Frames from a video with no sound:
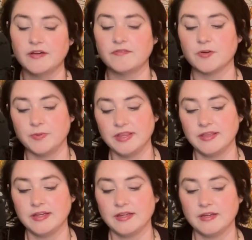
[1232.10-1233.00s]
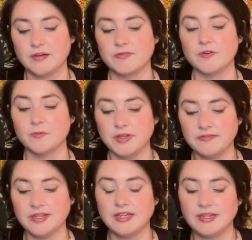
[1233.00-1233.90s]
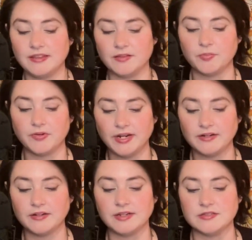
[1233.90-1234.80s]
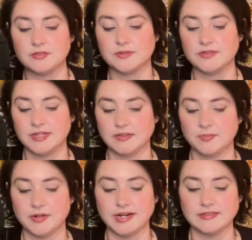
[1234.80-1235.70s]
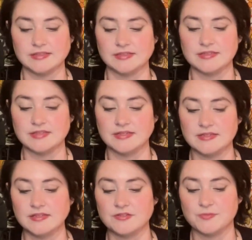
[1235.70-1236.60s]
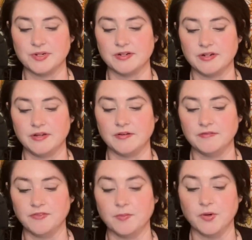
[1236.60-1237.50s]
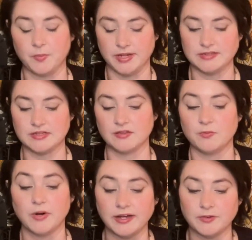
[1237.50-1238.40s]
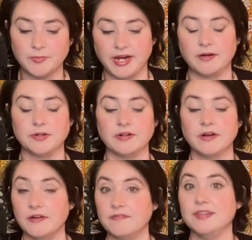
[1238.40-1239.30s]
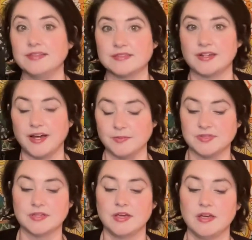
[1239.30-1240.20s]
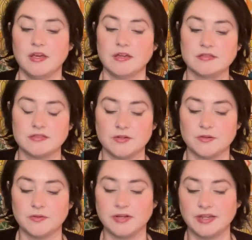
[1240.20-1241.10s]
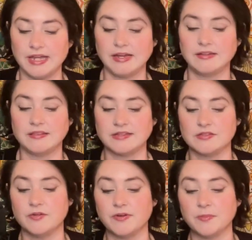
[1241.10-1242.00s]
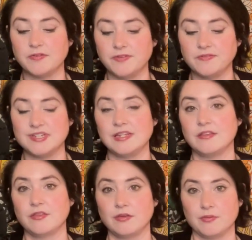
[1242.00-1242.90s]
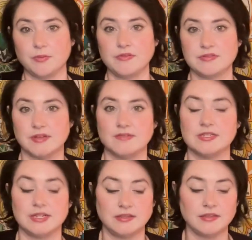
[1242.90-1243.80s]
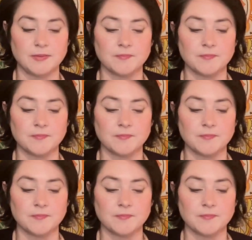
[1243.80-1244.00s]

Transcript: for weaving heathen prayer into a daily practice and sensing the spirit of the moment, the wild power of these times. So again, that's November 15th through the 17th.